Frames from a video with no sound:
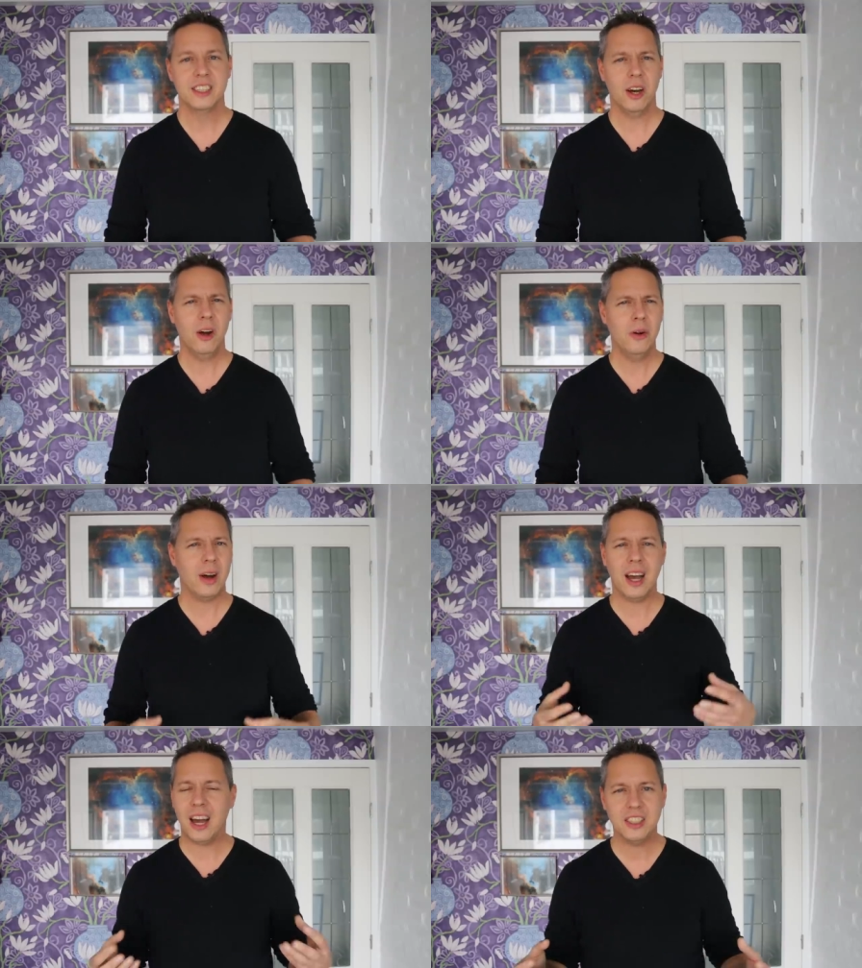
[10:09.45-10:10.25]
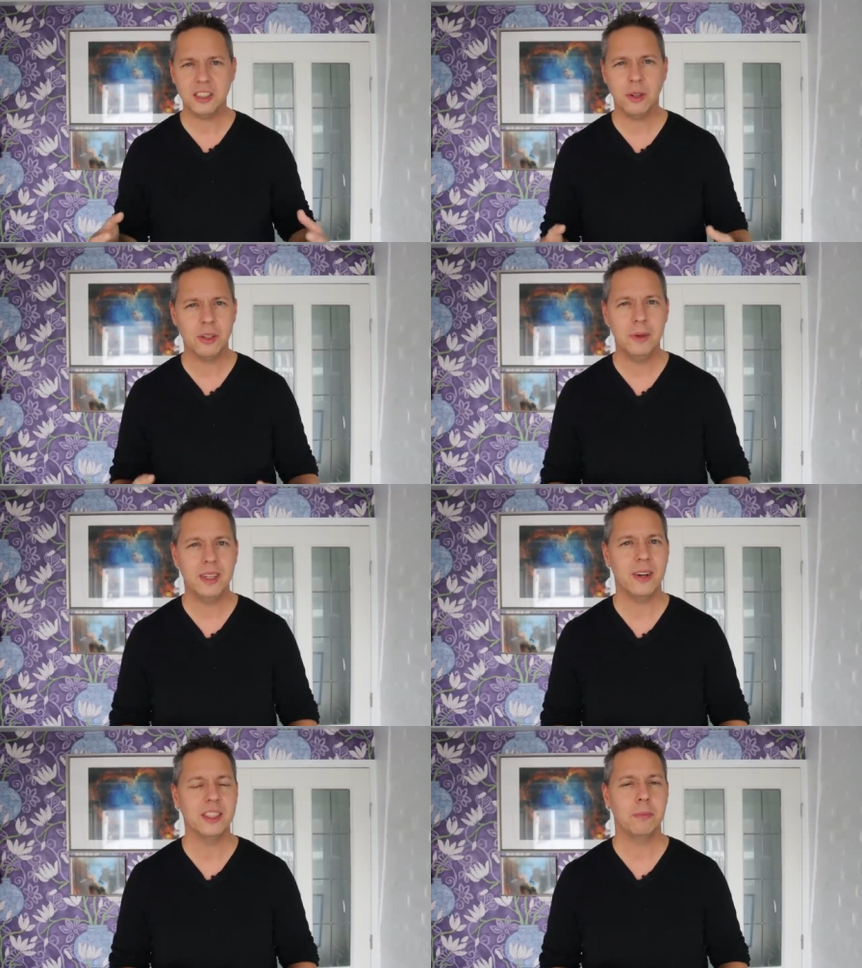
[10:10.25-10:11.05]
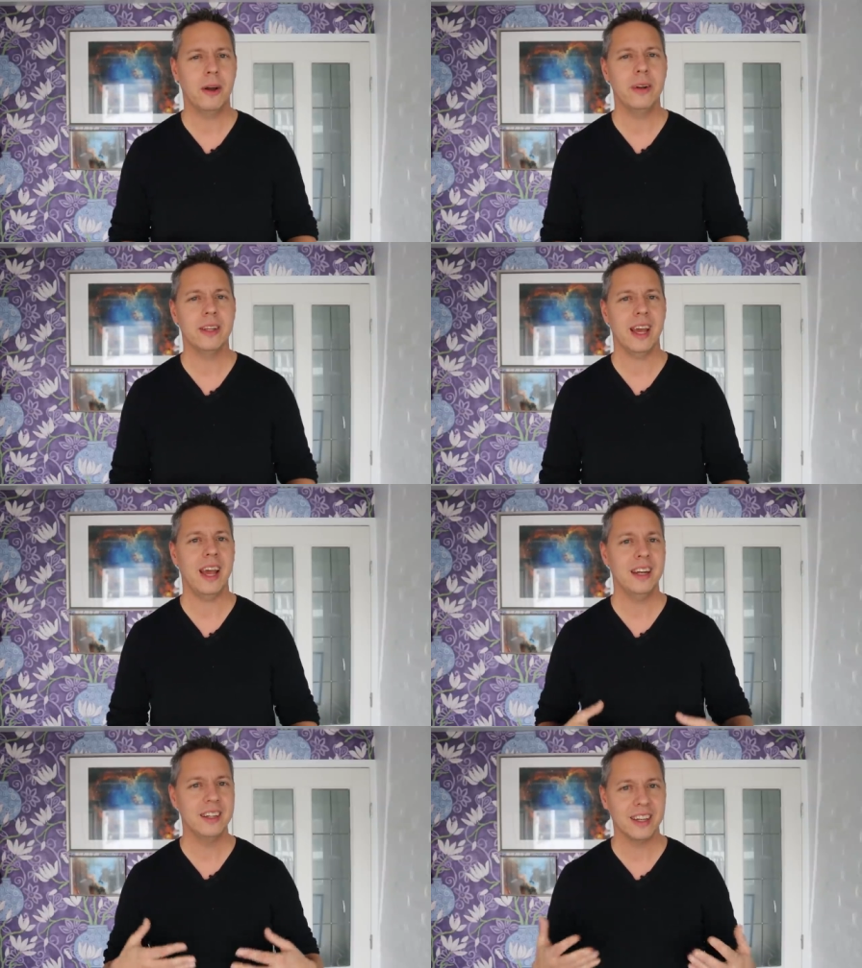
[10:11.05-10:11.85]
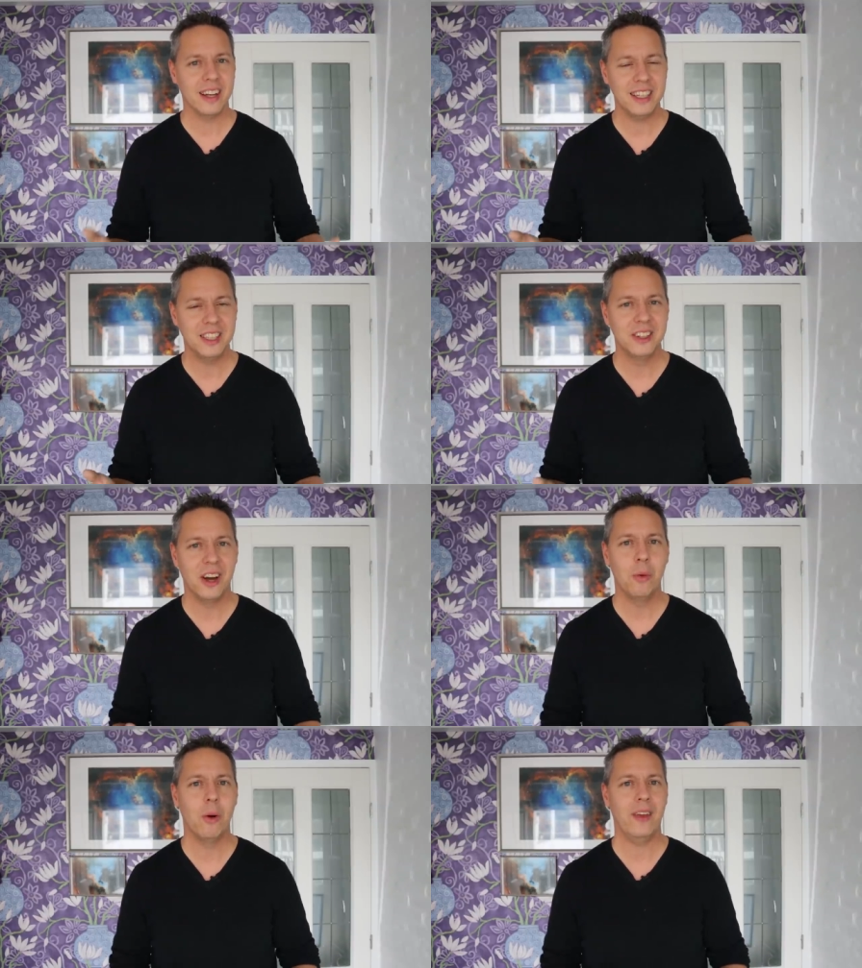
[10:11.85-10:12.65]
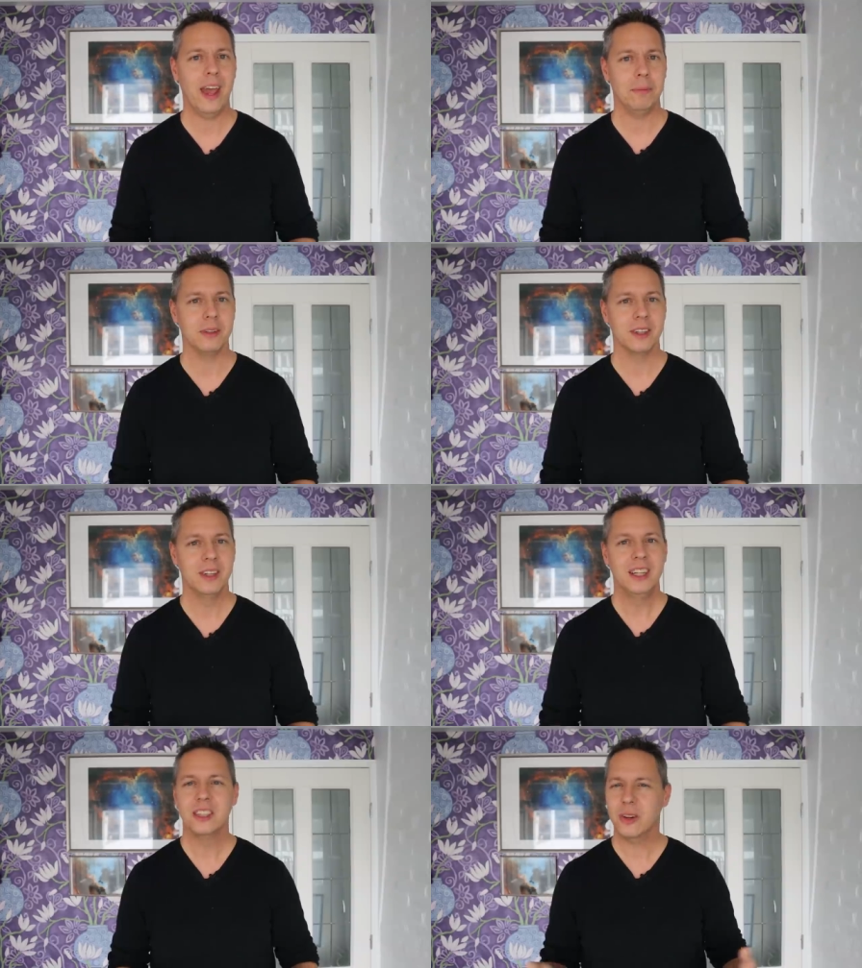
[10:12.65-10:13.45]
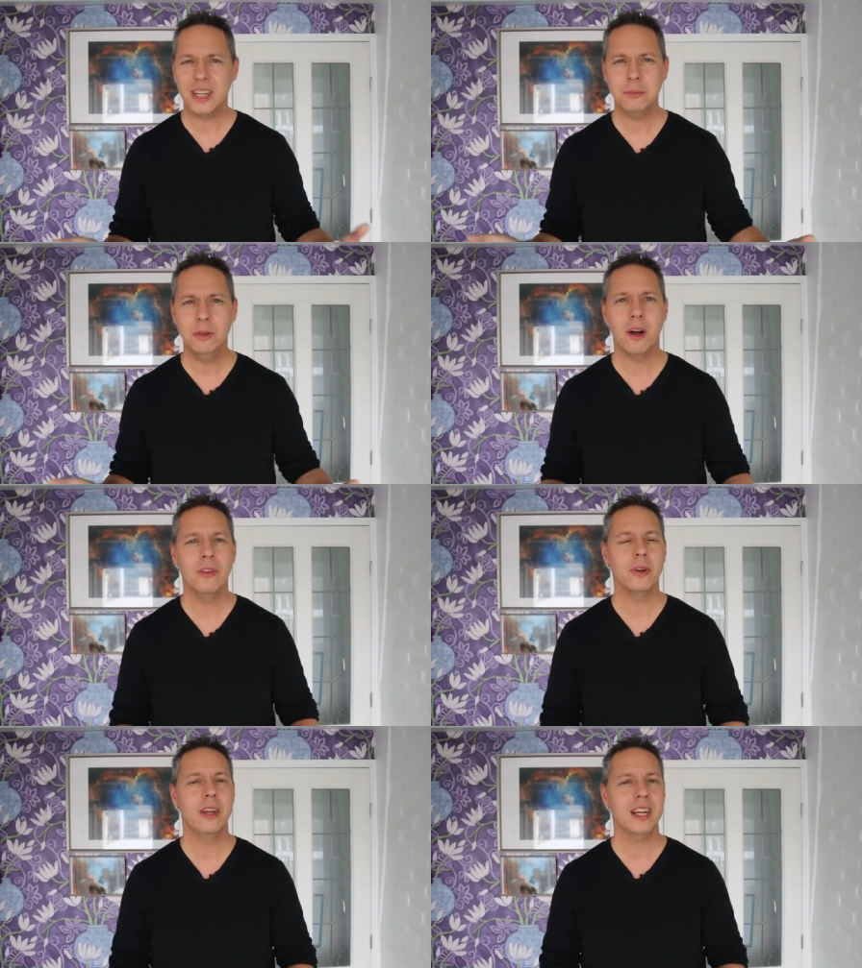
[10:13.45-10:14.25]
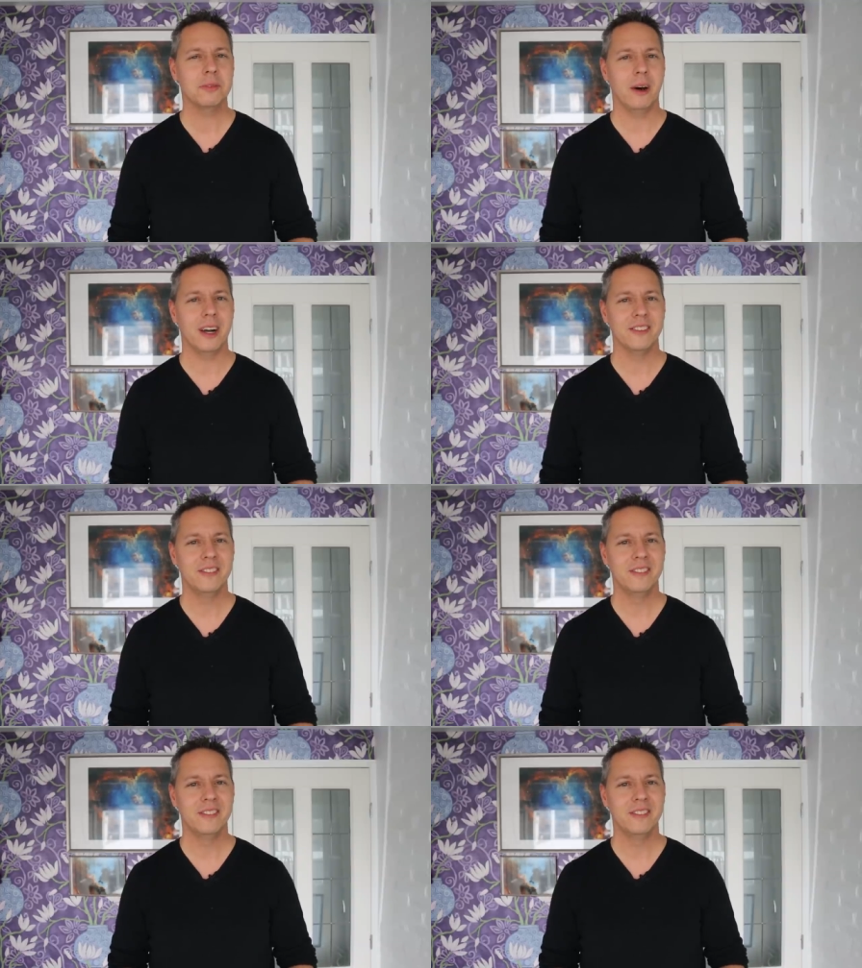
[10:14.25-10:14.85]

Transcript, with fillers: So I just want to be transparent and let you know what happened. So let's move on to the next part.